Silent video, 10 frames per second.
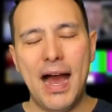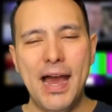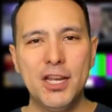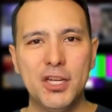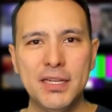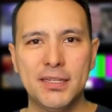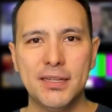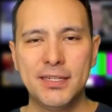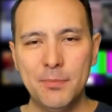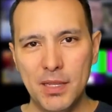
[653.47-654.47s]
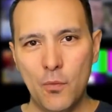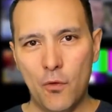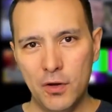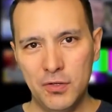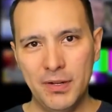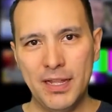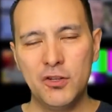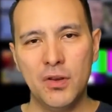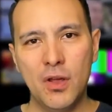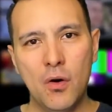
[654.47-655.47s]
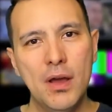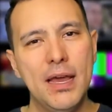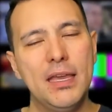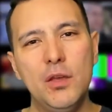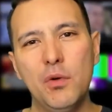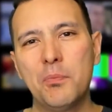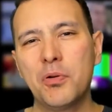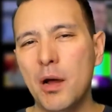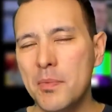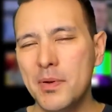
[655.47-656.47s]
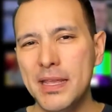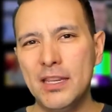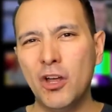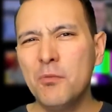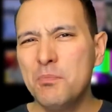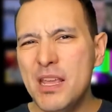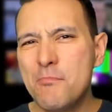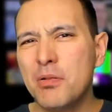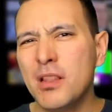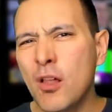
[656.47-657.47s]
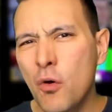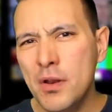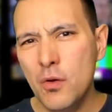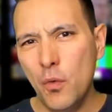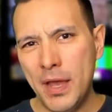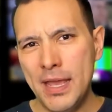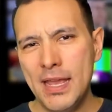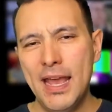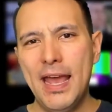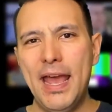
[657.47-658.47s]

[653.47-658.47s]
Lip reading: I just simply want to let you know you will probably not be blown away,